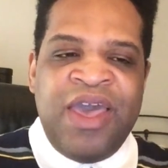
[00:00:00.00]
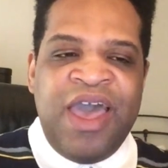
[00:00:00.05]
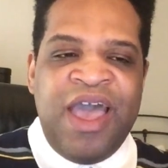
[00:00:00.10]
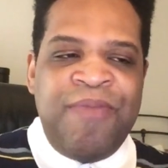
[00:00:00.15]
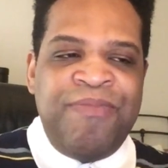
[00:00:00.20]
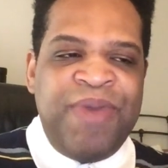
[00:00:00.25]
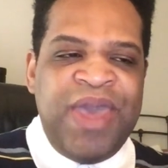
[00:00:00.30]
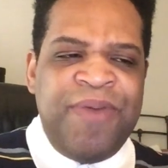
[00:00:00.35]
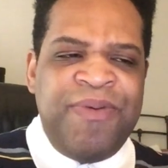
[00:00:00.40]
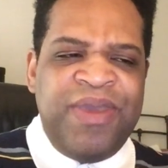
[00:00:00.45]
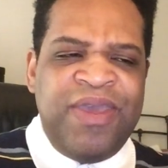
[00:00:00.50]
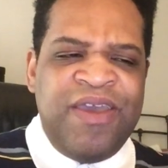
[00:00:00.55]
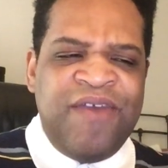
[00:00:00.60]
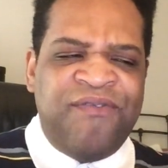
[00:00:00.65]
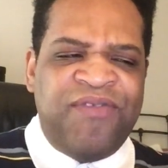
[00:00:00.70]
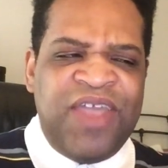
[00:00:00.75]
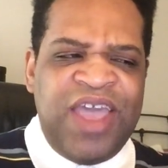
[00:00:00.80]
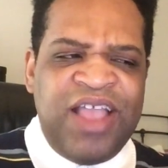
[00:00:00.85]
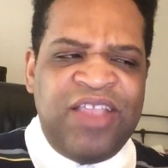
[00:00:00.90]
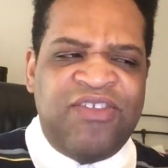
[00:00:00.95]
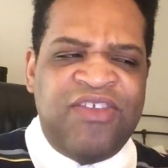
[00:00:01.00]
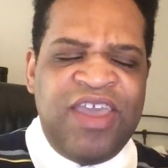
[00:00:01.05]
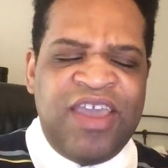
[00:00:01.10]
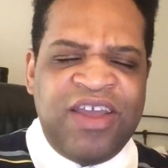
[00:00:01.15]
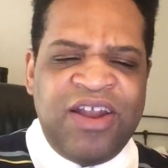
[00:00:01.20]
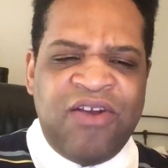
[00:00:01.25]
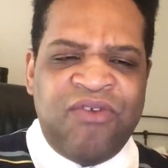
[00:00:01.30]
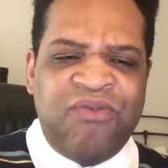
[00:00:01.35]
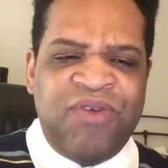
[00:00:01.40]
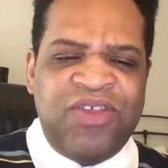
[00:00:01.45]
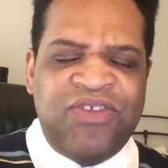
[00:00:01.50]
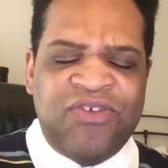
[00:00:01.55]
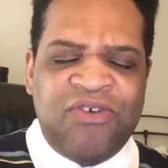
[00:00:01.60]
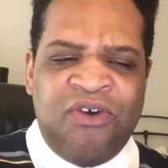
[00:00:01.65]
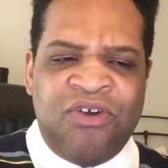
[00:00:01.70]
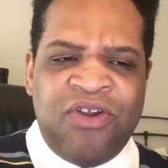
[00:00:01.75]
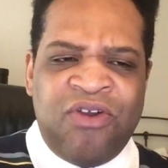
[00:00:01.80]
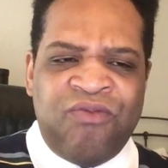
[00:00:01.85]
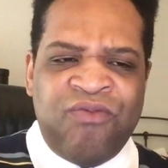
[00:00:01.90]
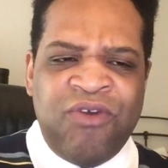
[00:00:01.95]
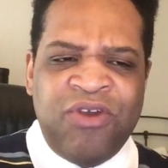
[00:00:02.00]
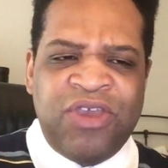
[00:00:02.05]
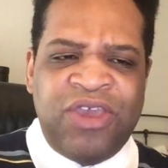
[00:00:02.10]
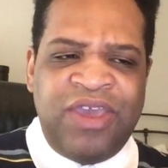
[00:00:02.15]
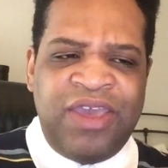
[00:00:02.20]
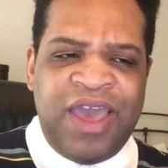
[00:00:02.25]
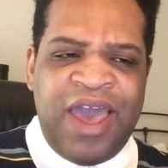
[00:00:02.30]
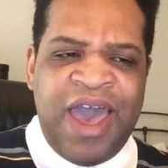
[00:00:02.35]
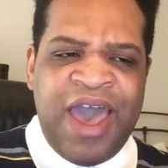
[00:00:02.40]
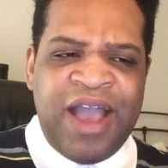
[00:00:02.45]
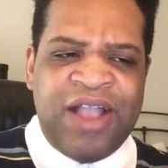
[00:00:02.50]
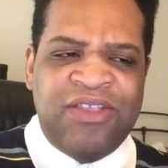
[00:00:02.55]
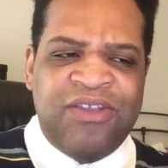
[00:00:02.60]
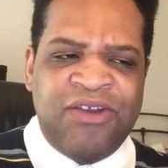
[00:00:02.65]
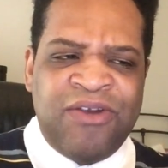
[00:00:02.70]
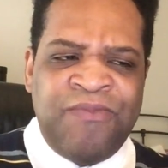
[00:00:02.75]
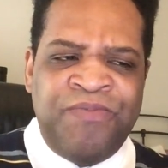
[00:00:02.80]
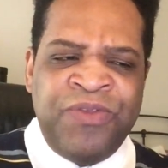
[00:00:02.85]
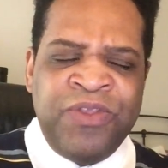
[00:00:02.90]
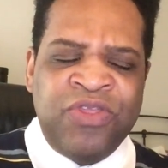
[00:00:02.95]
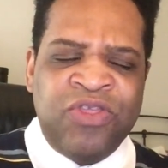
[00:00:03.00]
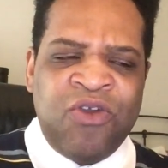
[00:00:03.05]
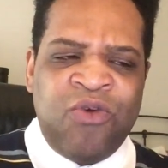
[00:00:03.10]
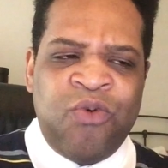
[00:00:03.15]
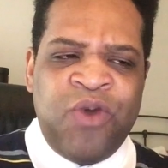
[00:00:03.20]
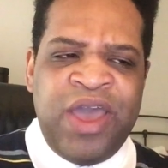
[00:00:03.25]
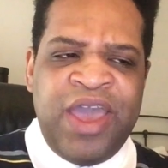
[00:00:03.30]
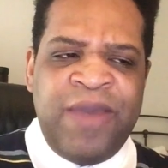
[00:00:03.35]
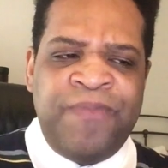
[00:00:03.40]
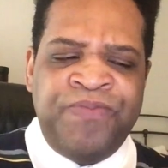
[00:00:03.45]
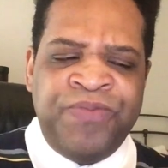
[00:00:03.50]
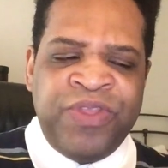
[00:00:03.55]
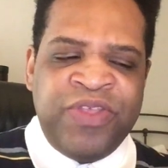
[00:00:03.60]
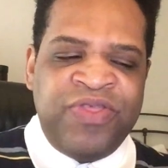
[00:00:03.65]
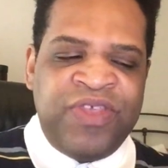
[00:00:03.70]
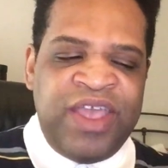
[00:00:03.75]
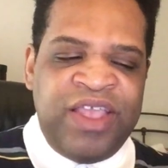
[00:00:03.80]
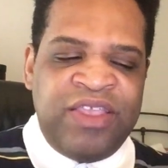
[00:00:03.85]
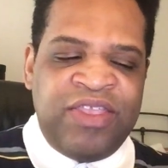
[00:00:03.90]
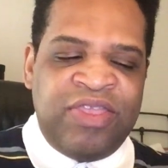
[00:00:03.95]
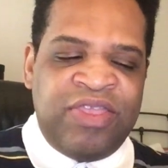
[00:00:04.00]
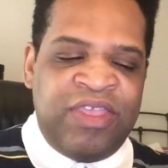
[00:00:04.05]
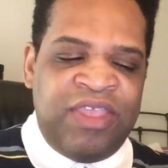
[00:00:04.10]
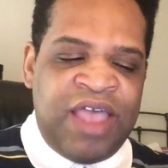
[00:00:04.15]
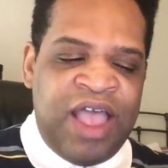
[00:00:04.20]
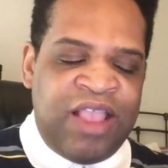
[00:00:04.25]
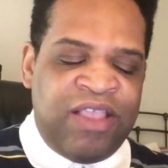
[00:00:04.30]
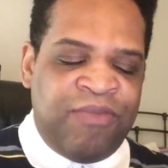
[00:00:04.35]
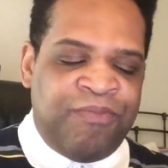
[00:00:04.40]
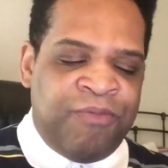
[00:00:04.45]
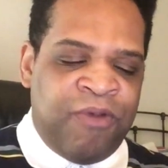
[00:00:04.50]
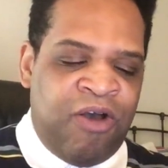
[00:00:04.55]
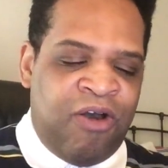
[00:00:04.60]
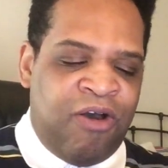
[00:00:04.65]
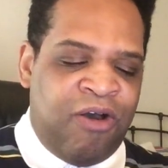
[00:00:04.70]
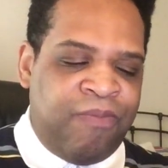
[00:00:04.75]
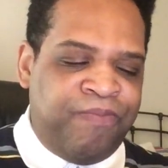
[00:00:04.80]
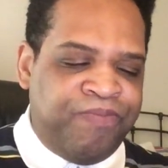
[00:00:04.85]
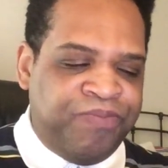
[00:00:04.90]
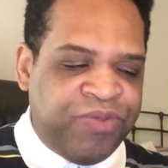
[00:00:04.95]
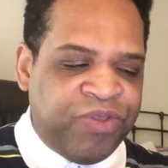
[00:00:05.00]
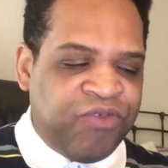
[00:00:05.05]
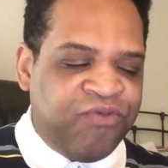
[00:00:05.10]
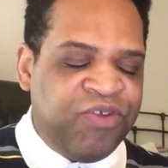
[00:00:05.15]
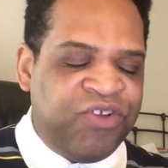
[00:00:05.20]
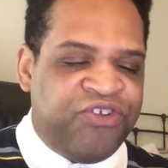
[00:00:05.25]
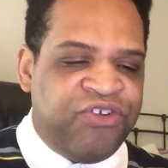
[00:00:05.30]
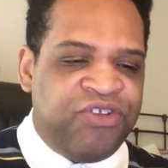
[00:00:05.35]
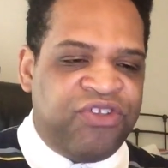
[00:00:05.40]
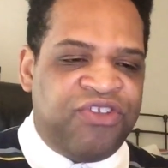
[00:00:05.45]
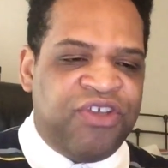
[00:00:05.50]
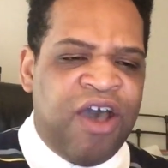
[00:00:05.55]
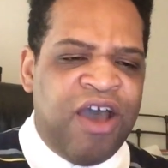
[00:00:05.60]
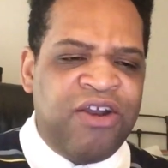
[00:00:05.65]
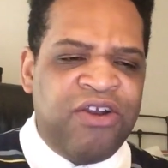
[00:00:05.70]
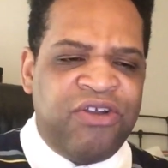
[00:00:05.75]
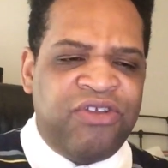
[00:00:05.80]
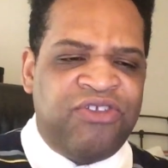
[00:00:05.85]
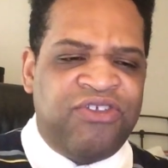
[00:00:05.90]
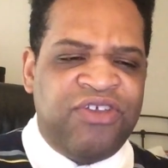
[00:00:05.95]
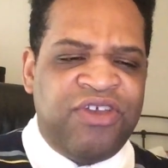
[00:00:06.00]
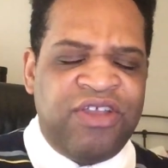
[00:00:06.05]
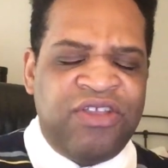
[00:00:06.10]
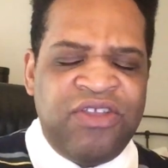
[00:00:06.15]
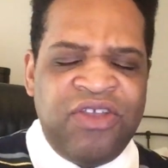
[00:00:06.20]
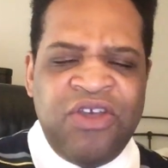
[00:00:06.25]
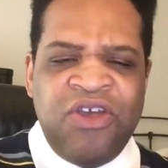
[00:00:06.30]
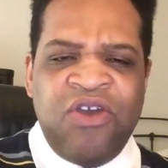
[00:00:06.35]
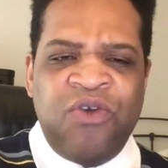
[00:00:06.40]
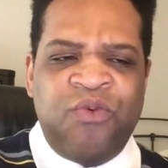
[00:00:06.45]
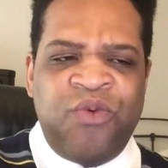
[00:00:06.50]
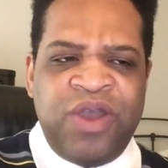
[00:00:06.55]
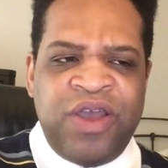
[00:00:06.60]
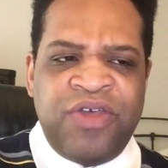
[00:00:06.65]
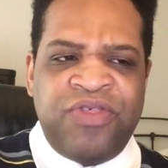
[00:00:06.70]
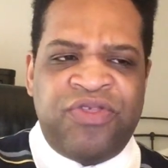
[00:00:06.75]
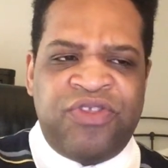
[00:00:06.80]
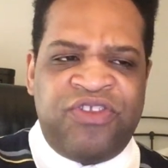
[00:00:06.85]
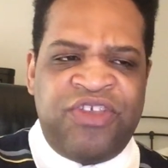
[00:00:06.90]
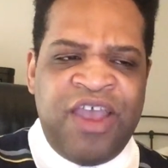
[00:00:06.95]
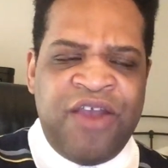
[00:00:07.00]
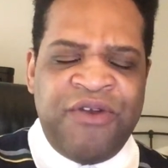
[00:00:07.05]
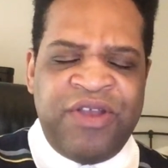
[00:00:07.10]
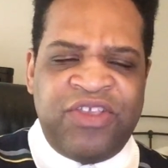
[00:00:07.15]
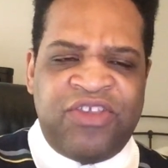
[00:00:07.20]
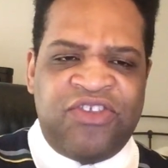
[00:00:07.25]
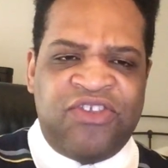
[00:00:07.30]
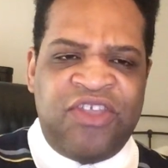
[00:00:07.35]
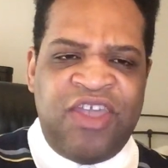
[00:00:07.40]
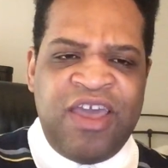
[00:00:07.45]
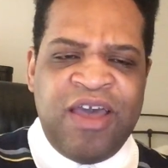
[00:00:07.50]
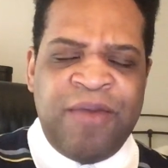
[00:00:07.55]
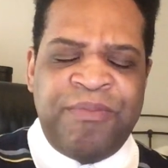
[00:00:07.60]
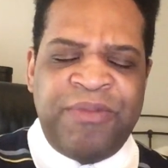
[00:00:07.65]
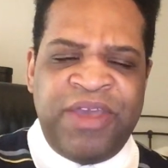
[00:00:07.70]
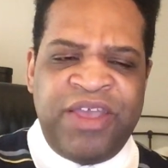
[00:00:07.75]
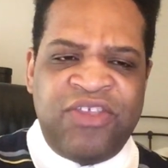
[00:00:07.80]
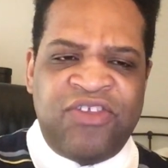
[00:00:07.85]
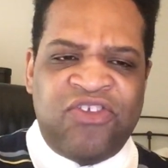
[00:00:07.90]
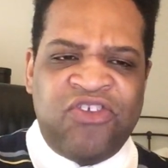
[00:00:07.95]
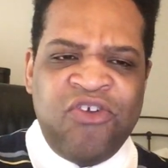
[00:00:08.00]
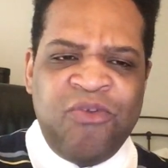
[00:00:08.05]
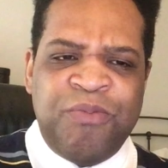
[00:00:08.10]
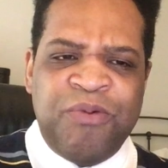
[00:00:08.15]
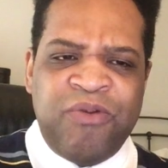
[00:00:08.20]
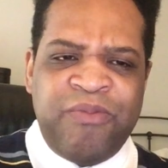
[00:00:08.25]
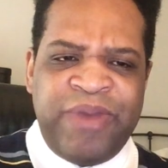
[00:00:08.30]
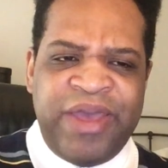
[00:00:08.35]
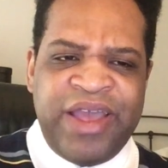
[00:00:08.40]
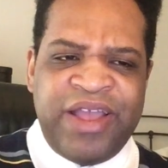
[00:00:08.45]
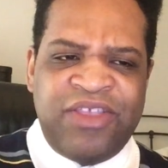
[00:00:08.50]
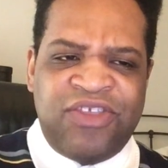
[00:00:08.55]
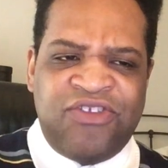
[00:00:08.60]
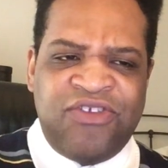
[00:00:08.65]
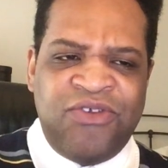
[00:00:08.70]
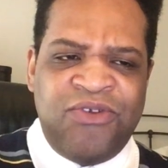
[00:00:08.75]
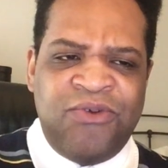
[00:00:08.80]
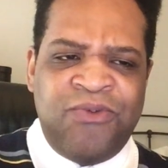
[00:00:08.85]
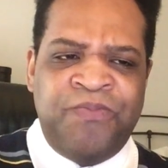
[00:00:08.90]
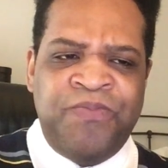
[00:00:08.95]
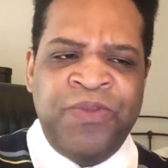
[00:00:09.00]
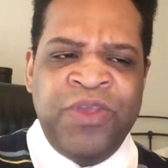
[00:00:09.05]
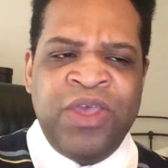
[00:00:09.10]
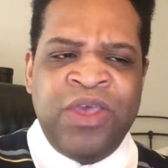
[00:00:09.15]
And maybe if they had taken a risk on a rookie actor the way they that um, Richard Donner did with Terrence Stamp in Superman 2,